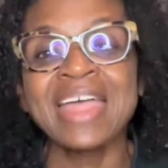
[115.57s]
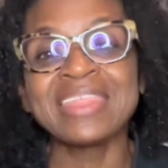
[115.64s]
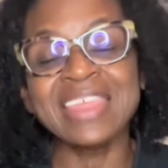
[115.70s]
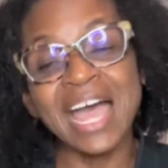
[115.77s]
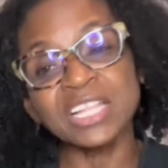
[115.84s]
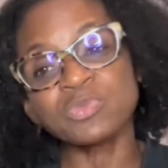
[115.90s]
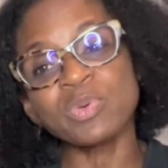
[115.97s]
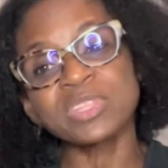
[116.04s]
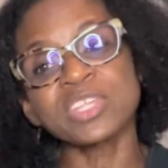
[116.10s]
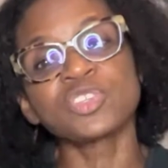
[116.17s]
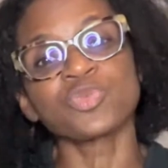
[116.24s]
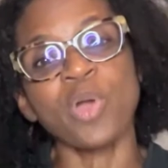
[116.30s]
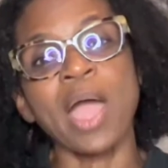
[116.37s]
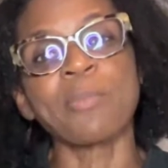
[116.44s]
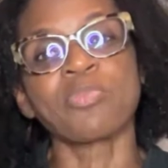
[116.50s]
That's what the
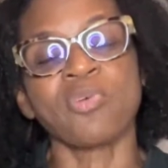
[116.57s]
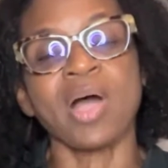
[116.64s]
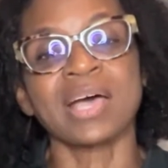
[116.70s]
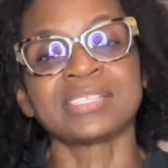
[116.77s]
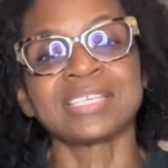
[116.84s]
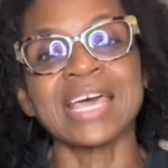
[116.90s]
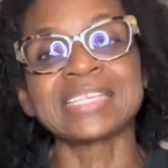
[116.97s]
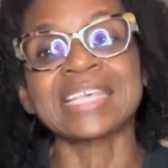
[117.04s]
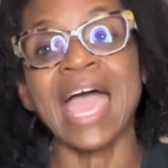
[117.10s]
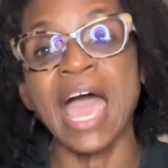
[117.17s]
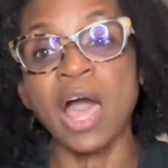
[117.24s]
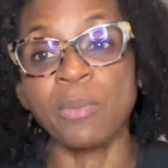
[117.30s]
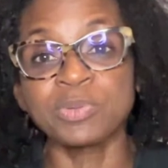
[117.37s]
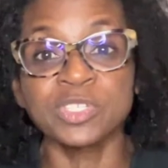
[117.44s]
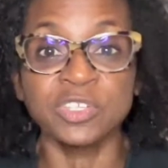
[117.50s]
Tribe process
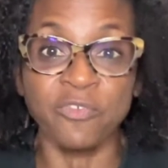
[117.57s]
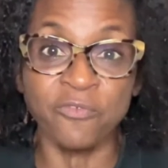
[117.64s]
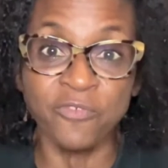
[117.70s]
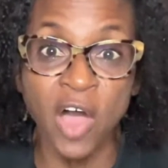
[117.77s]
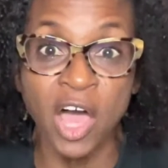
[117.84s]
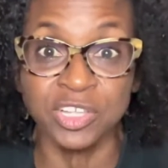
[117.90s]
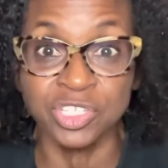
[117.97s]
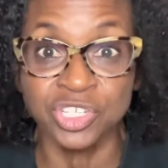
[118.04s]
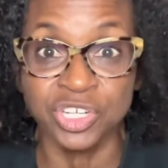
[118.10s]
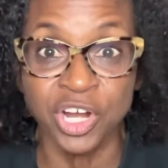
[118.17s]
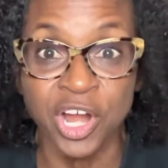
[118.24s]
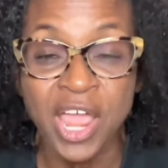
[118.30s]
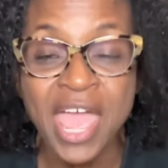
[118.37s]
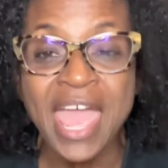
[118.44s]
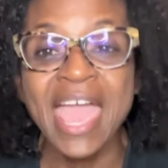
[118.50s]
helps to
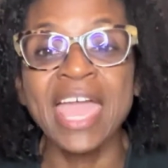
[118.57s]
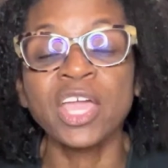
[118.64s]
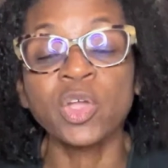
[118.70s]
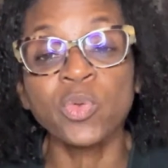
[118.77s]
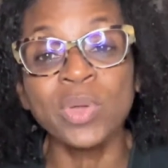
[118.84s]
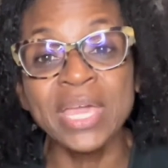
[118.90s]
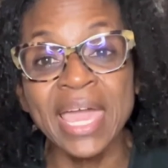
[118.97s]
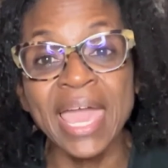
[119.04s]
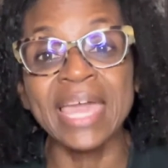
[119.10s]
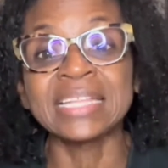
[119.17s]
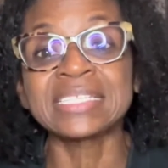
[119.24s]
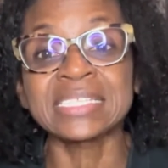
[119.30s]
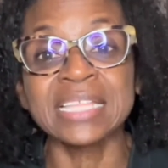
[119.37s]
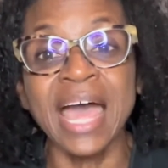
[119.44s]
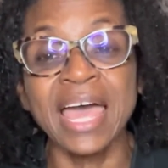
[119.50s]
foster. It
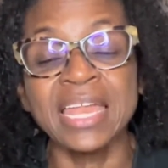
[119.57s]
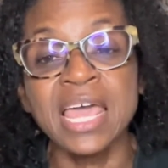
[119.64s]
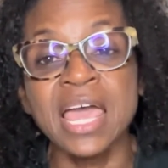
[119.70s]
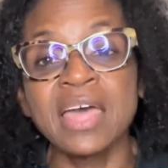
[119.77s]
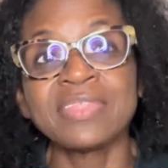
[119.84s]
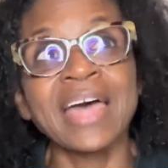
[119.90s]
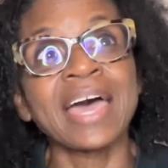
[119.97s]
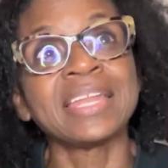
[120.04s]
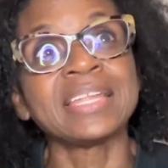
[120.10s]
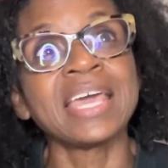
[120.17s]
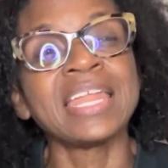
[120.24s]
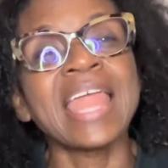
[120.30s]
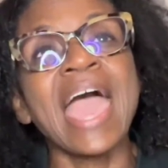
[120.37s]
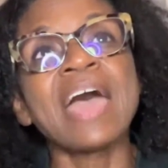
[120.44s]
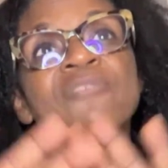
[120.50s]
creates that
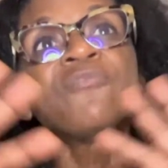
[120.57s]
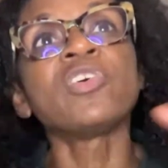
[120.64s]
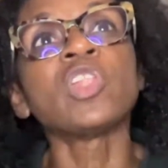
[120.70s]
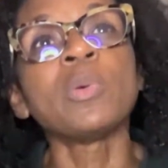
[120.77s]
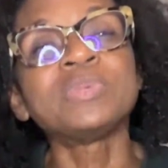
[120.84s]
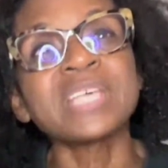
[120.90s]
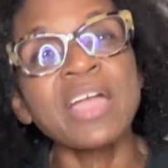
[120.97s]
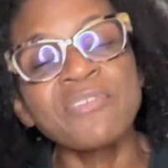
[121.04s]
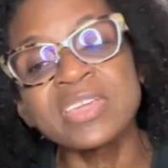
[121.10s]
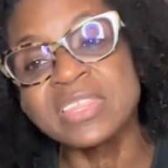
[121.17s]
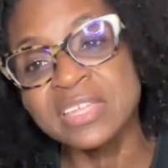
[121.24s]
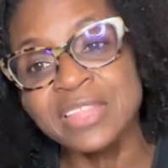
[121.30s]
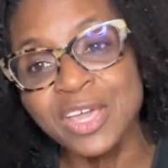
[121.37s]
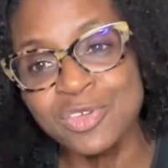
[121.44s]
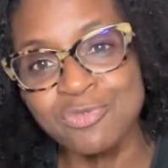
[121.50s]
it envelopes
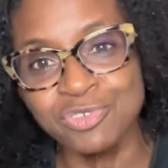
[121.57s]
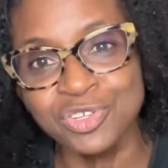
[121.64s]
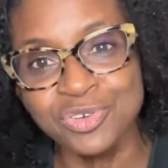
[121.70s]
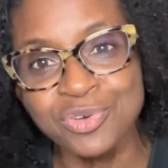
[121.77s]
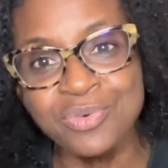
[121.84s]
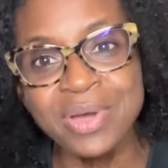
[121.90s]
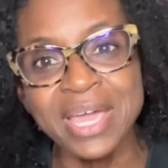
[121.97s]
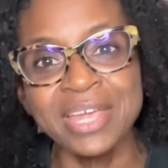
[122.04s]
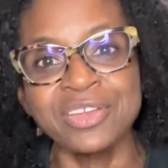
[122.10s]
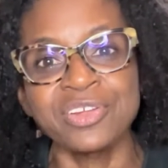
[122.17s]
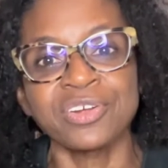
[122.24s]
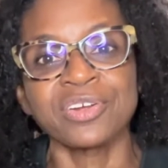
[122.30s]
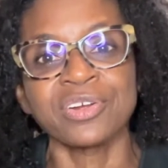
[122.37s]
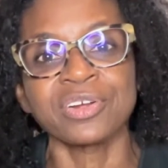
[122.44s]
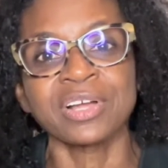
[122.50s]
everything that you do in your